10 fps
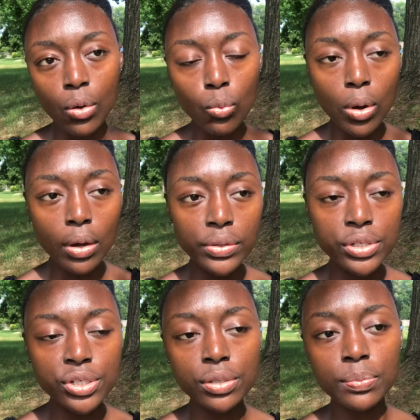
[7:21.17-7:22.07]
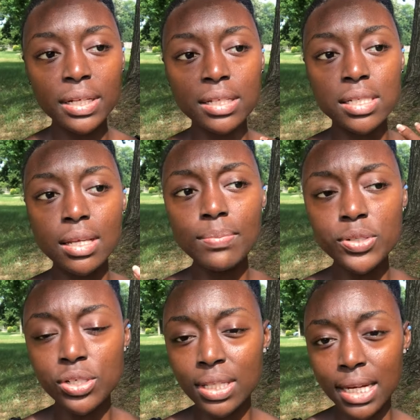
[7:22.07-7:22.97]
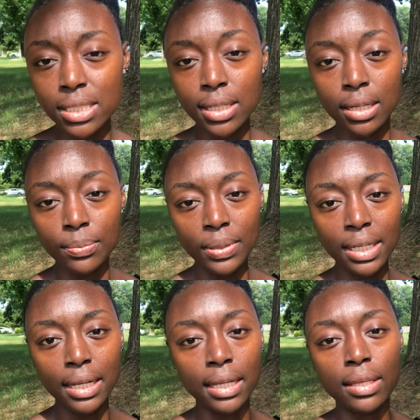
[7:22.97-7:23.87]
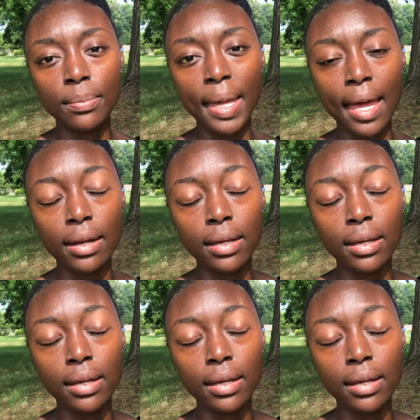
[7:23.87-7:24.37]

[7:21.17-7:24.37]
Well, there shouldn't be an assumption that it's gonna mean anything bad